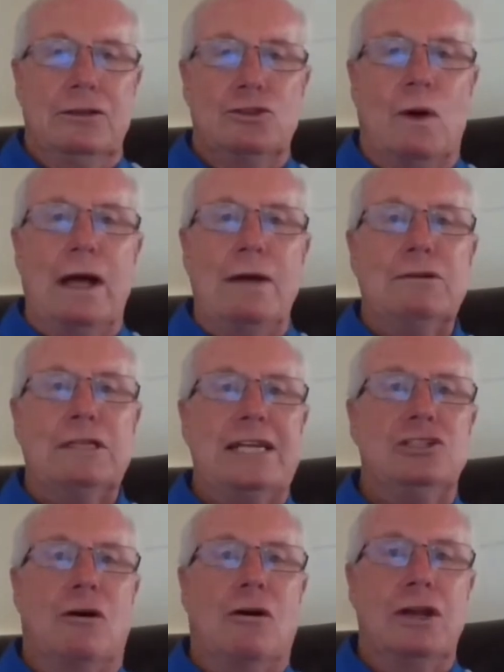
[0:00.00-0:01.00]
So I would
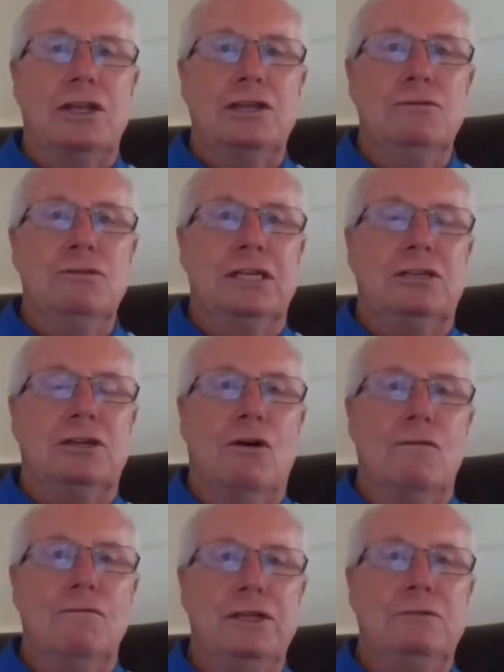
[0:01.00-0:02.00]
like to argue that
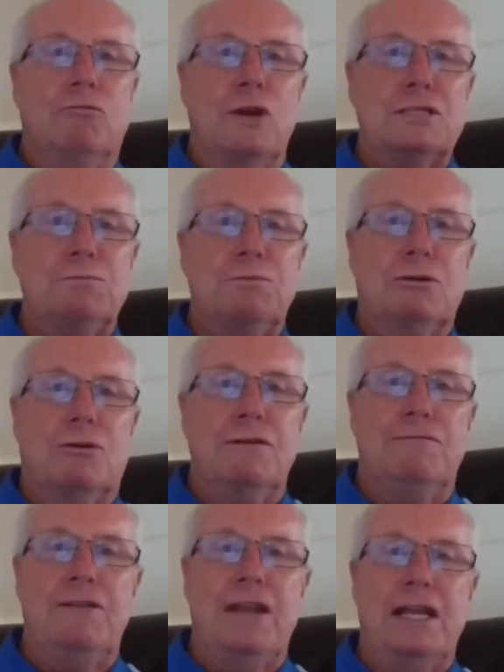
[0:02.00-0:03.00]
COVID
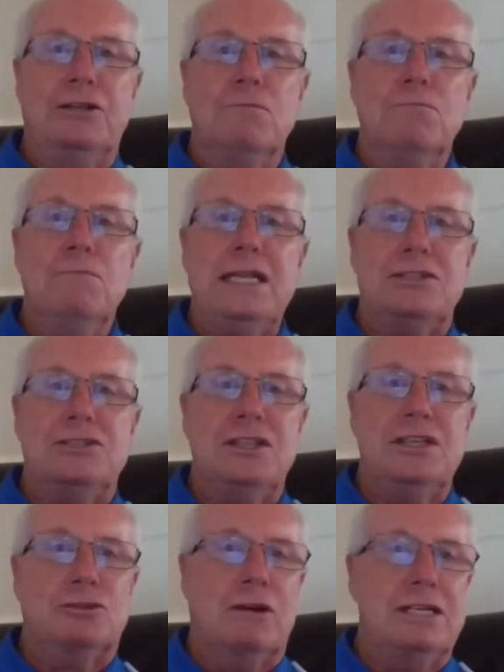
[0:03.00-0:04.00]
respiratory failure meets
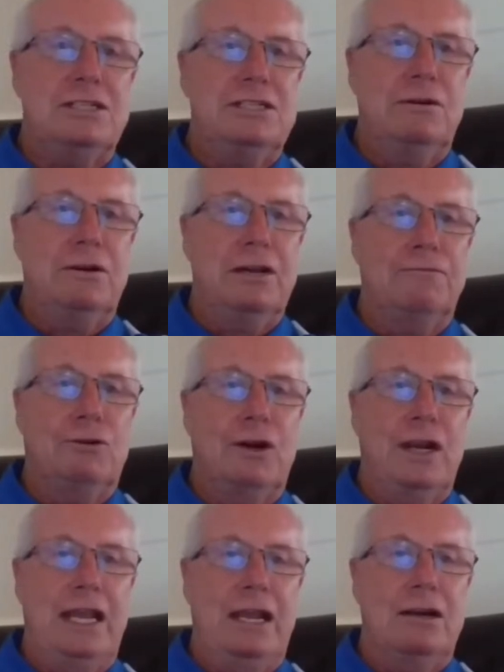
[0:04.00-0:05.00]
these criteria
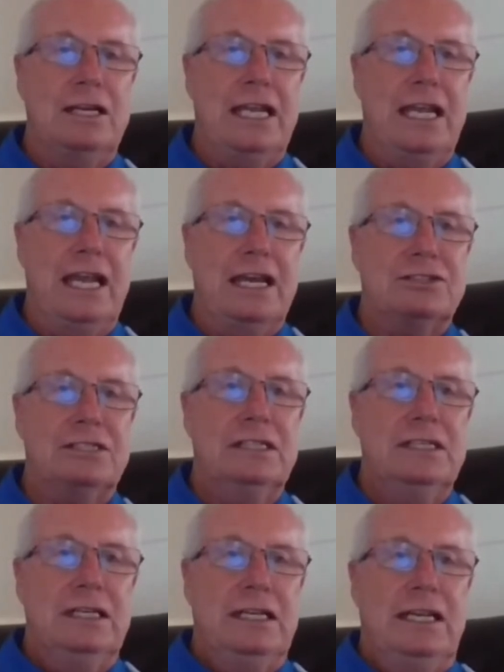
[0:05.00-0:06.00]
for
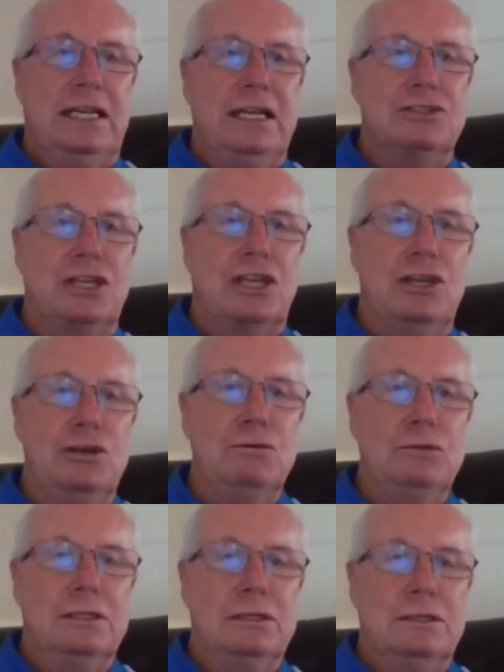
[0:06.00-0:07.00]
ARDS. It is
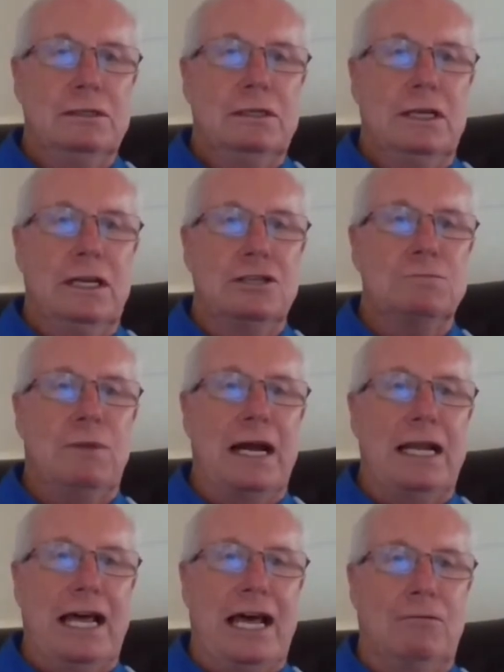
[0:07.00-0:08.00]
acute, it is
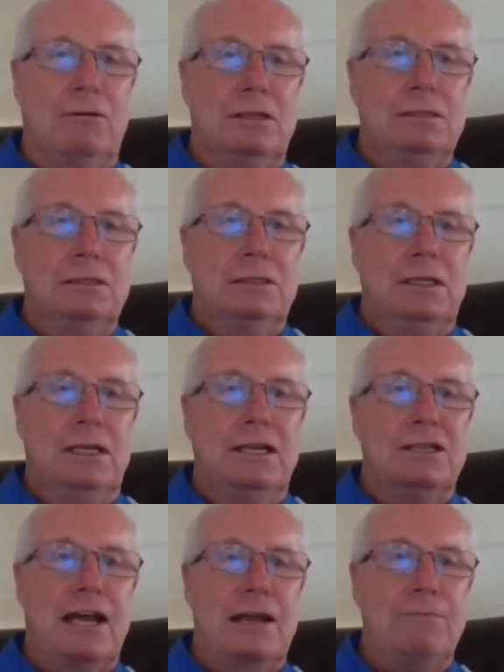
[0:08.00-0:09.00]
bilateral,
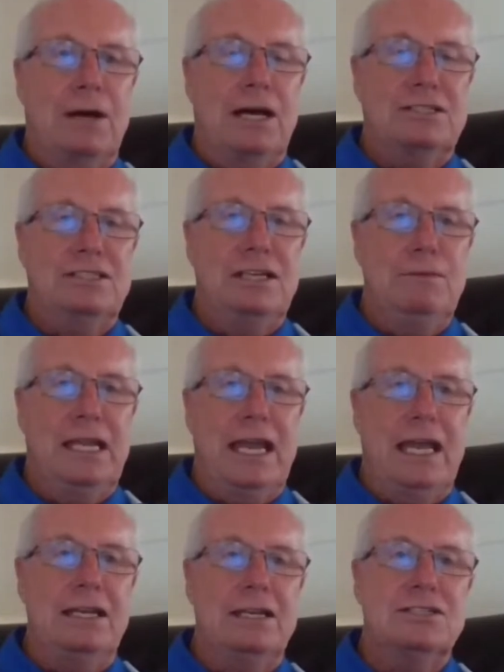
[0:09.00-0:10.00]
it is
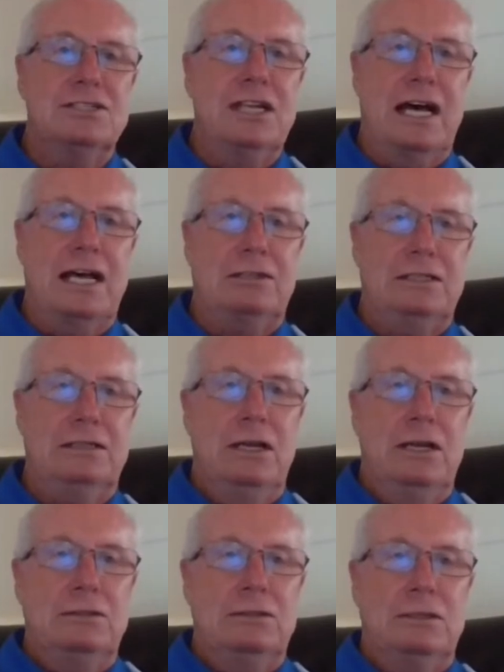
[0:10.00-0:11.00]
hypoxemic, and it is not
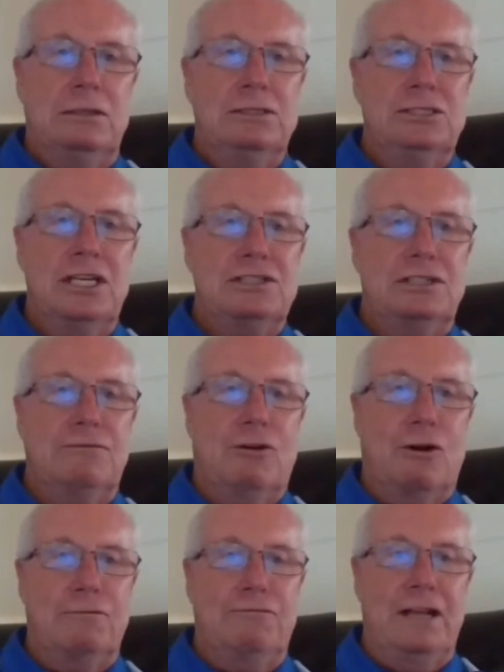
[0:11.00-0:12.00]

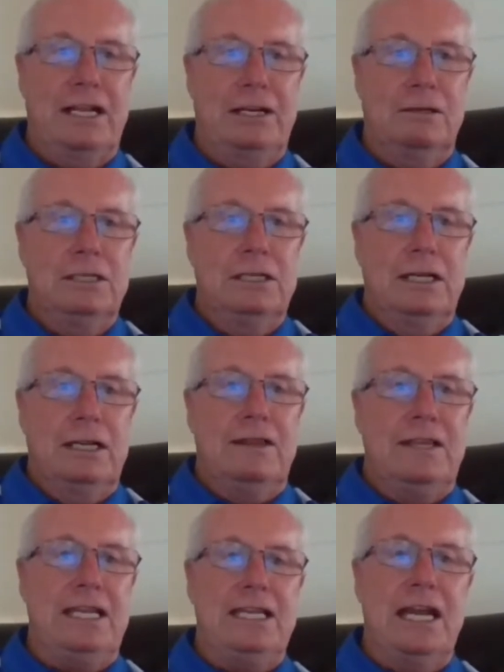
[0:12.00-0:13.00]
congestive heart failure.
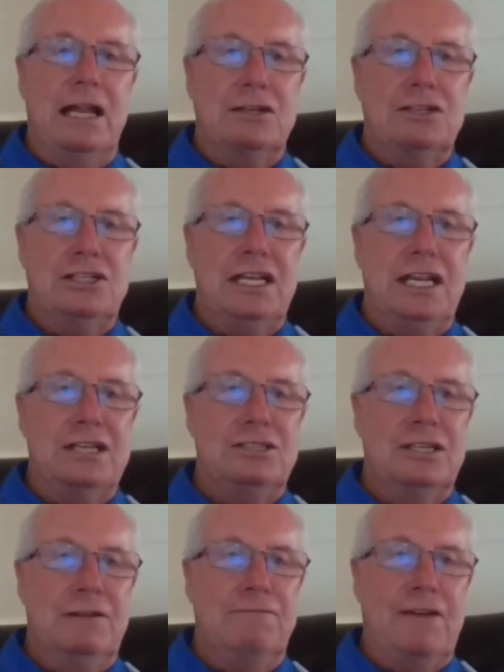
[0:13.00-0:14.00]
The etiology
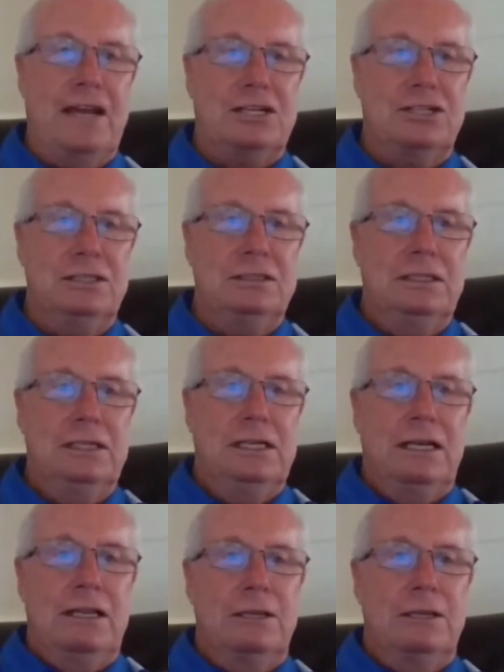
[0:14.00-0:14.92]
is an infection.